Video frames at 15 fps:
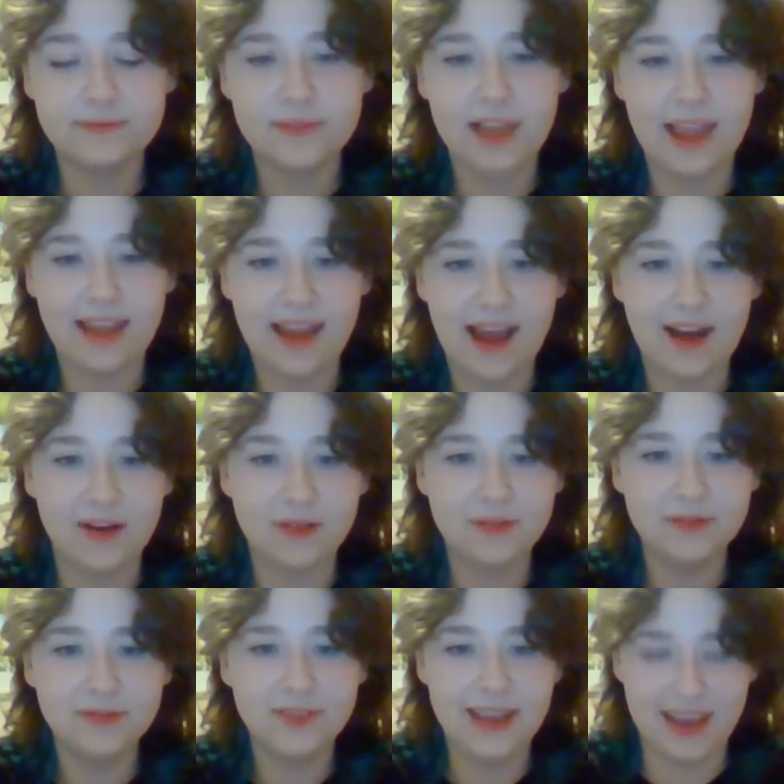like how
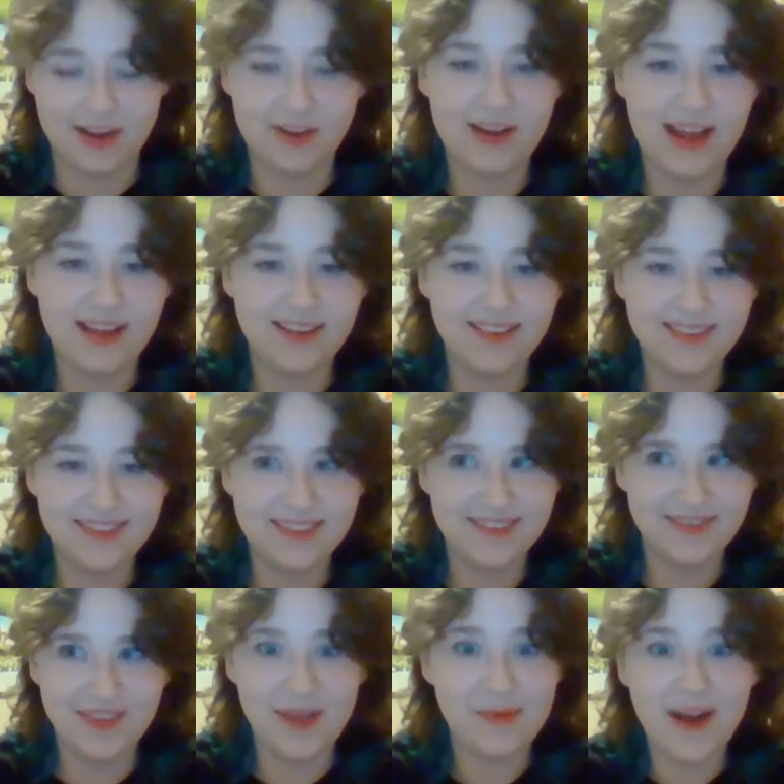the internet,
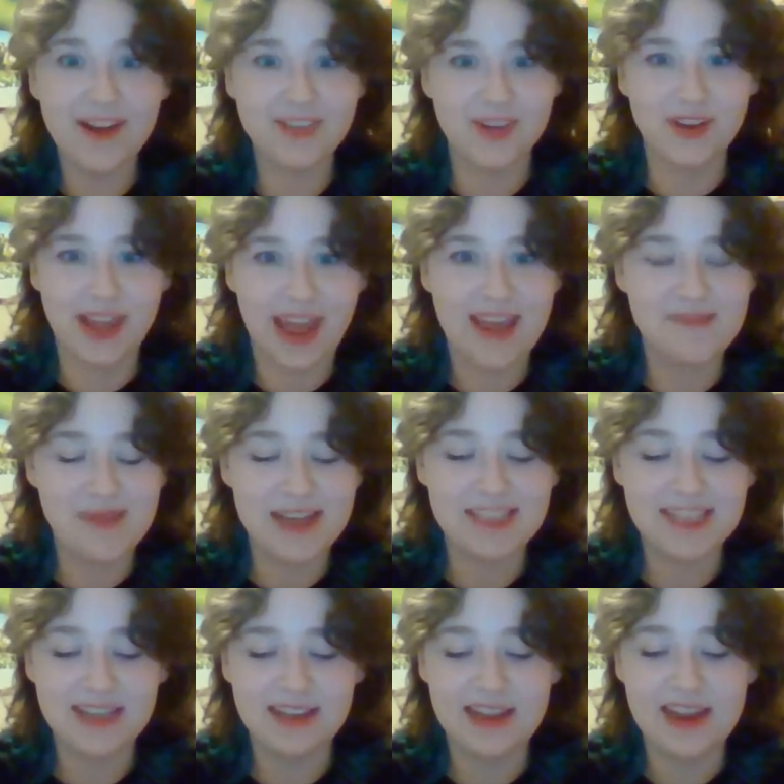vampires are gay
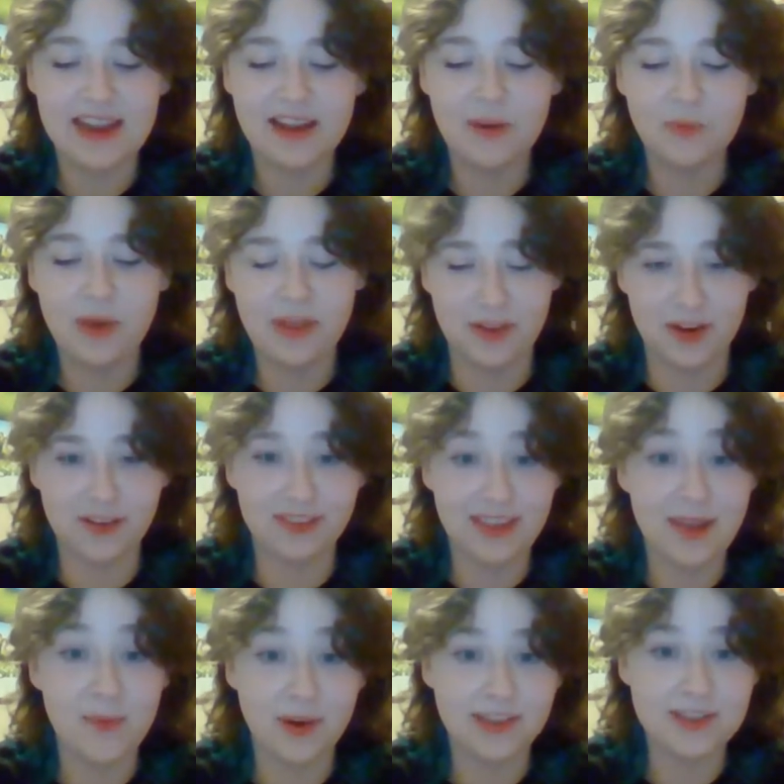basically, whether
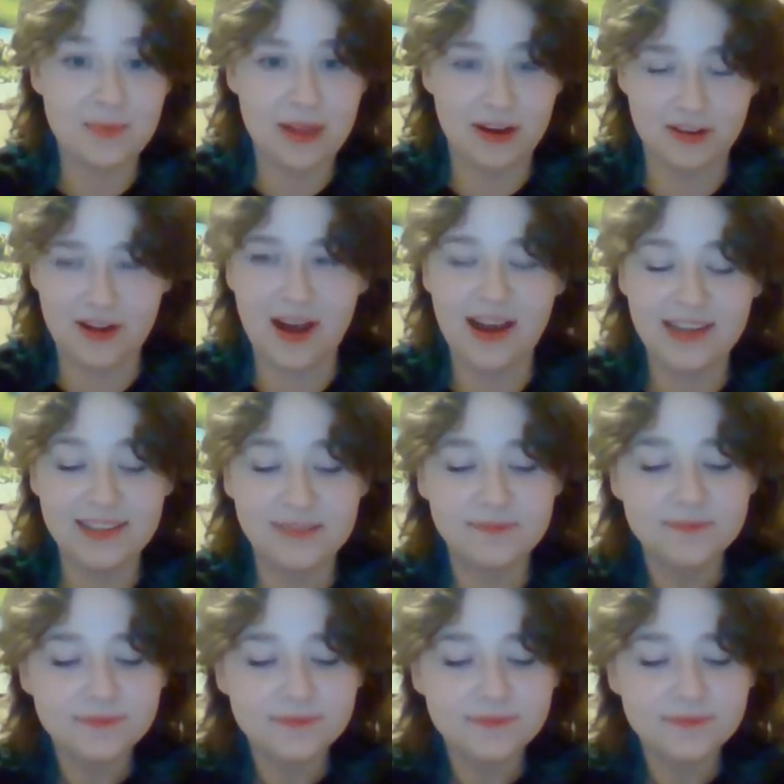they want to be or not.